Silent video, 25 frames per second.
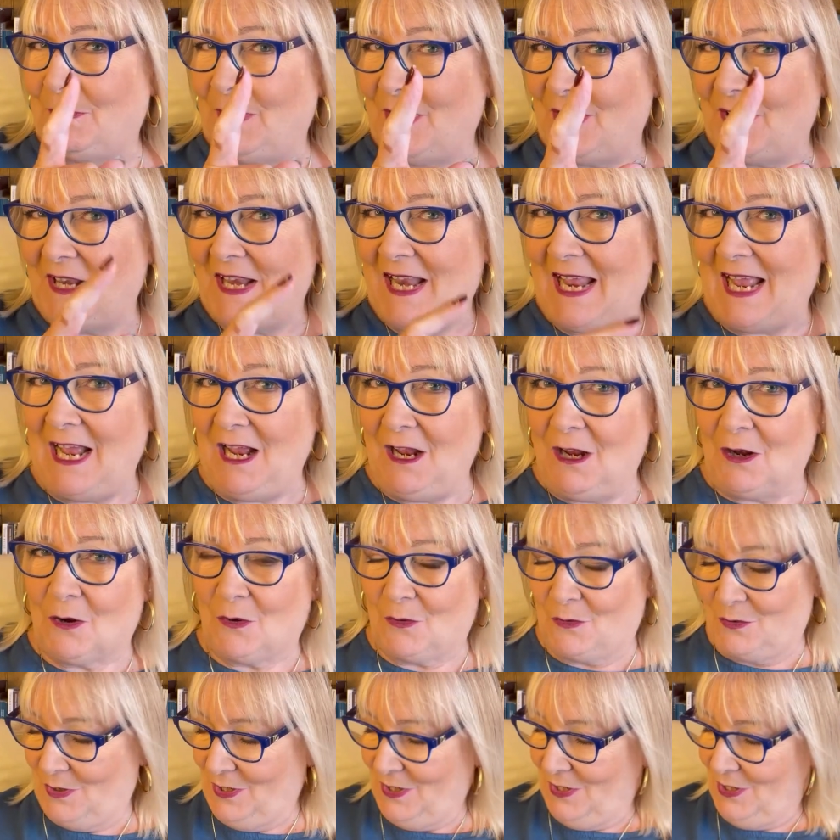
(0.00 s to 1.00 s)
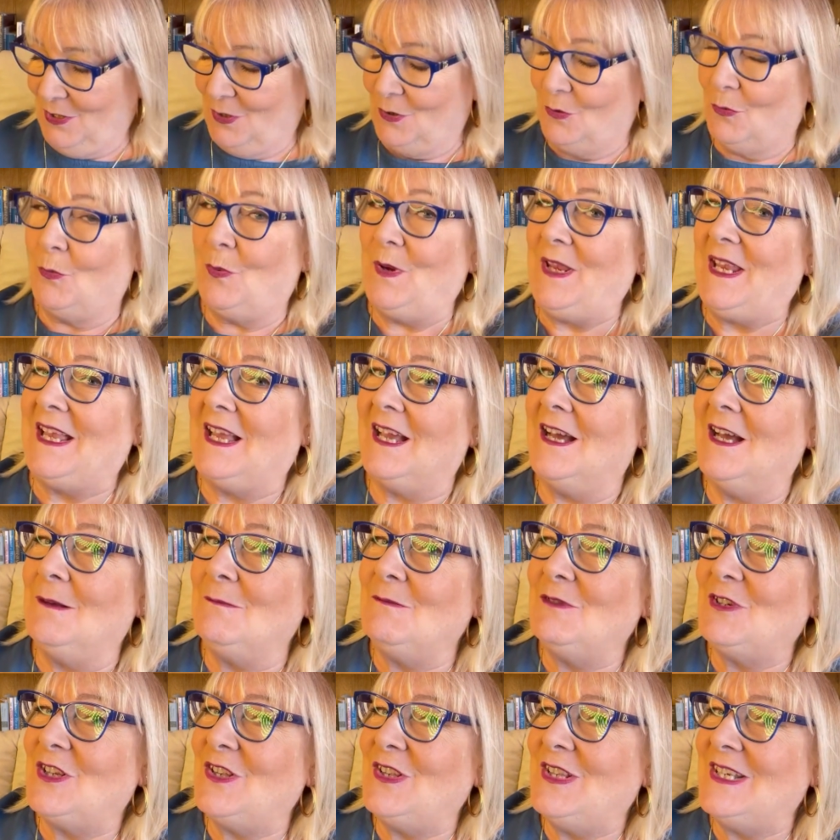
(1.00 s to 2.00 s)
But now we
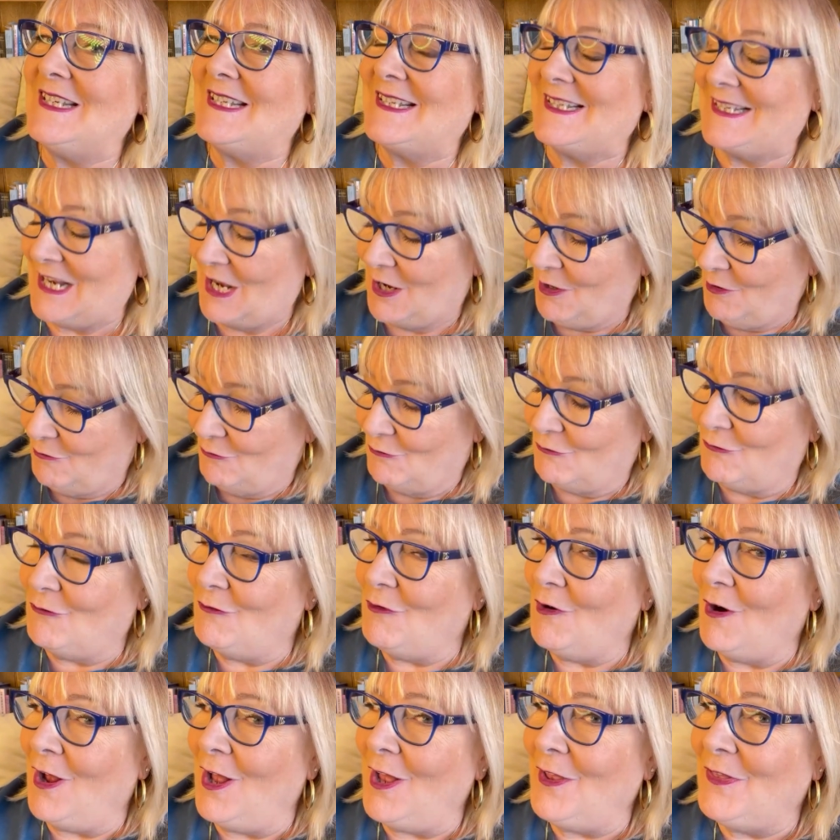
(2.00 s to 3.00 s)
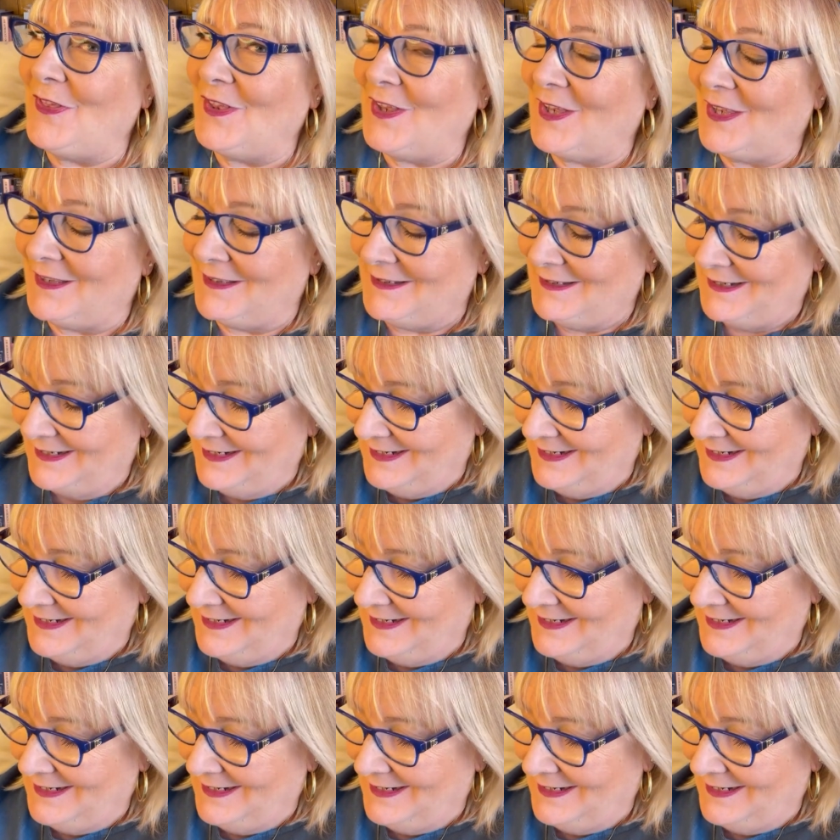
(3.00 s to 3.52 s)
come to this rather